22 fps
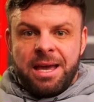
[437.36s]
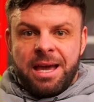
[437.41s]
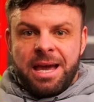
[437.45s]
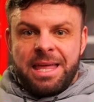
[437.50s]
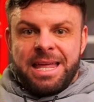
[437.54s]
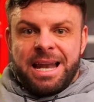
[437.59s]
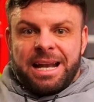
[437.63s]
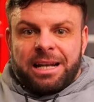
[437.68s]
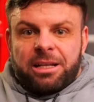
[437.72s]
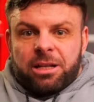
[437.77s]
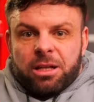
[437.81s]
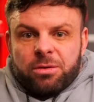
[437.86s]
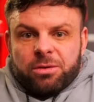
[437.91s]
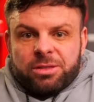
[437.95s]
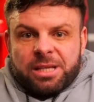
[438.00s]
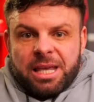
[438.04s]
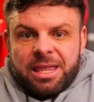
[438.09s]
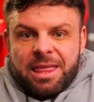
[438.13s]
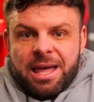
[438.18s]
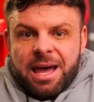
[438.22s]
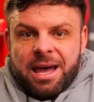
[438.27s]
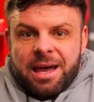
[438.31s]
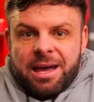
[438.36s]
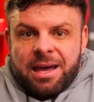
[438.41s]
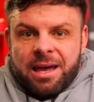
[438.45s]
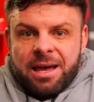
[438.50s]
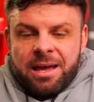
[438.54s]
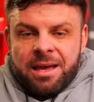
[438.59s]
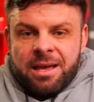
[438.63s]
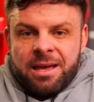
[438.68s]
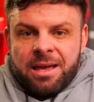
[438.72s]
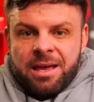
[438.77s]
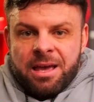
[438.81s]
and then I'd lose it there.
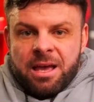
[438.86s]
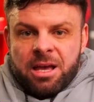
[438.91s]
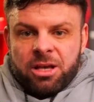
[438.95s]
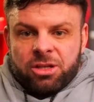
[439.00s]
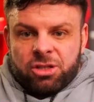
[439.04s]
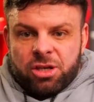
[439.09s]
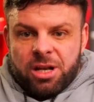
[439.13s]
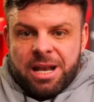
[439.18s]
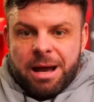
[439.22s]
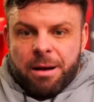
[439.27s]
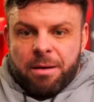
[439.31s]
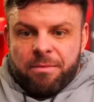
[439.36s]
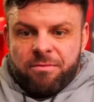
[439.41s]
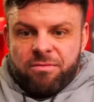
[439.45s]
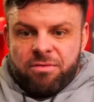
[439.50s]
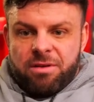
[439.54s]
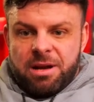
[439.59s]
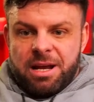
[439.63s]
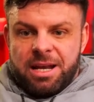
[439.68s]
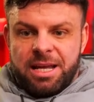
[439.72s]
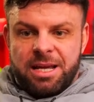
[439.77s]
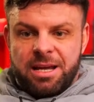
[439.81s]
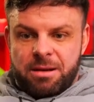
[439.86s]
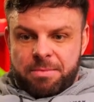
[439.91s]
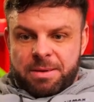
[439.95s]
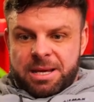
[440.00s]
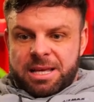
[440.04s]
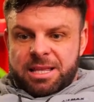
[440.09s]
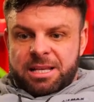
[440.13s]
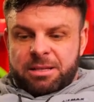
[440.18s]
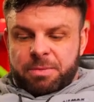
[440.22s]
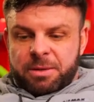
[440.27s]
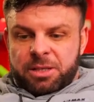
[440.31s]
So now I'm really going to be
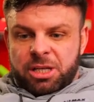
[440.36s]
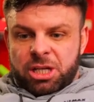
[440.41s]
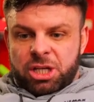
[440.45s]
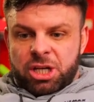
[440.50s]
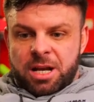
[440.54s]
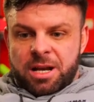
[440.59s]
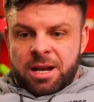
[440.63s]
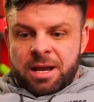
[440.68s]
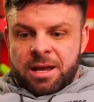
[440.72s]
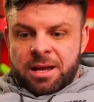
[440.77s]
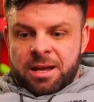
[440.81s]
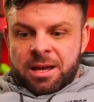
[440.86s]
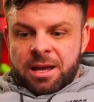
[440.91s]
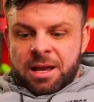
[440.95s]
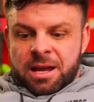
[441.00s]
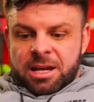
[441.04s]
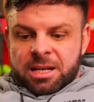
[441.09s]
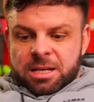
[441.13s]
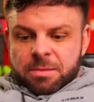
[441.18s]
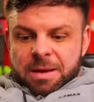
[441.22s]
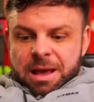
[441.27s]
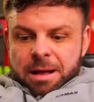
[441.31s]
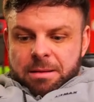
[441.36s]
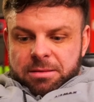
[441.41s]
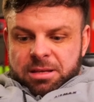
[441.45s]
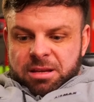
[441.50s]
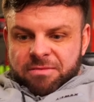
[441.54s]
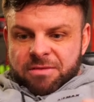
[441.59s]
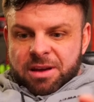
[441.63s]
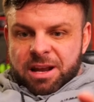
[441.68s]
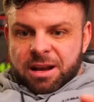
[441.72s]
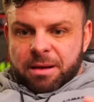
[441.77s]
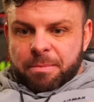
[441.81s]
in this position to be able to
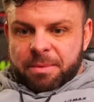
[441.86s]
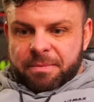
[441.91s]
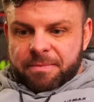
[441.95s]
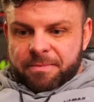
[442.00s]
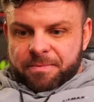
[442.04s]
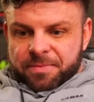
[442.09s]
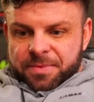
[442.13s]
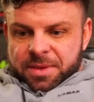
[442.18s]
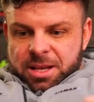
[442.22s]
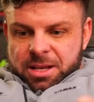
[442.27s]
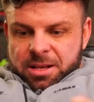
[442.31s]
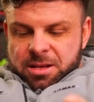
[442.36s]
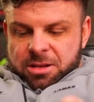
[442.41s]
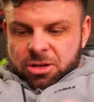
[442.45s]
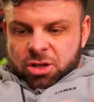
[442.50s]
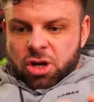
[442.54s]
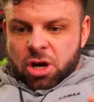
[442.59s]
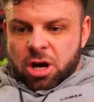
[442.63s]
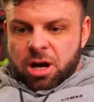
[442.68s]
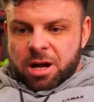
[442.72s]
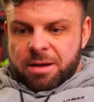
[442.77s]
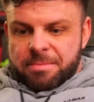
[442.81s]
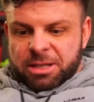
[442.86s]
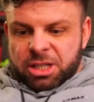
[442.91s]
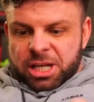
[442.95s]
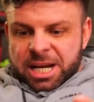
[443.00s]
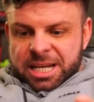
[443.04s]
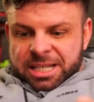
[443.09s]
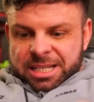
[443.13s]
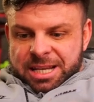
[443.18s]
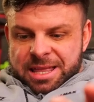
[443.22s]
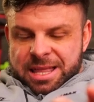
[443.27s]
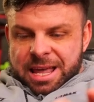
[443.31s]
really shorten my
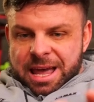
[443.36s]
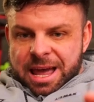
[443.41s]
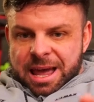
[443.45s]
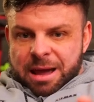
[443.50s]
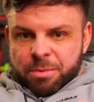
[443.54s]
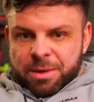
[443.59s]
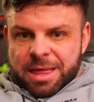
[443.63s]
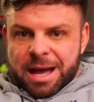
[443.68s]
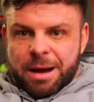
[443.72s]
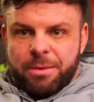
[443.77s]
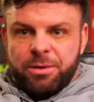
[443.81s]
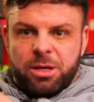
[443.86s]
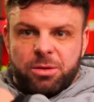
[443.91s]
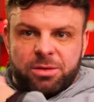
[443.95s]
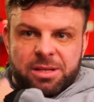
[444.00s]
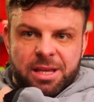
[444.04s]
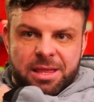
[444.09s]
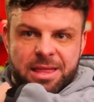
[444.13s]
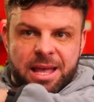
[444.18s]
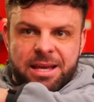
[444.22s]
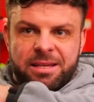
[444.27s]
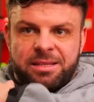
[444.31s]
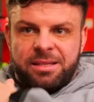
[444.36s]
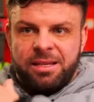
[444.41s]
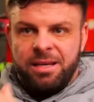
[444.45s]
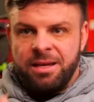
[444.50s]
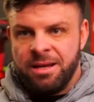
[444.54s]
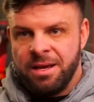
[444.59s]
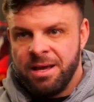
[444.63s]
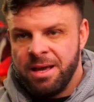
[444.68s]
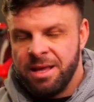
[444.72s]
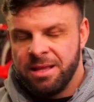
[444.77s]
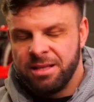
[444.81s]
chest in there without using this.
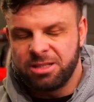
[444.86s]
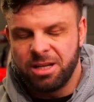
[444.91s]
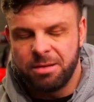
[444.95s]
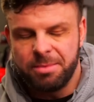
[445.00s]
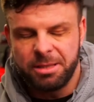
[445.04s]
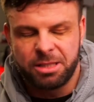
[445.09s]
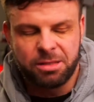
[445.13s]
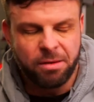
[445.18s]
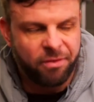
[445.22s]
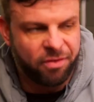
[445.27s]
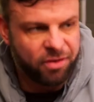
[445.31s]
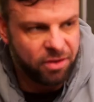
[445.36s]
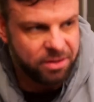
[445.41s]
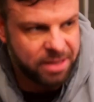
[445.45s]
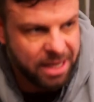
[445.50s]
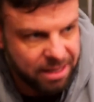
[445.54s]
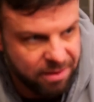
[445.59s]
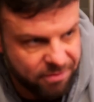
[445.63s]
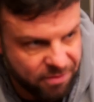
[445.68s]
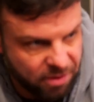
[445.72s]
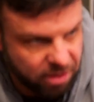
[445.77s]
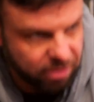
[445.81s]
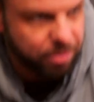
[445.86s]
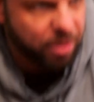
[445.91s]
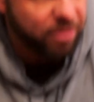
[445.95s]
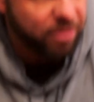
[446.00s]
There's going to be some front delt involved,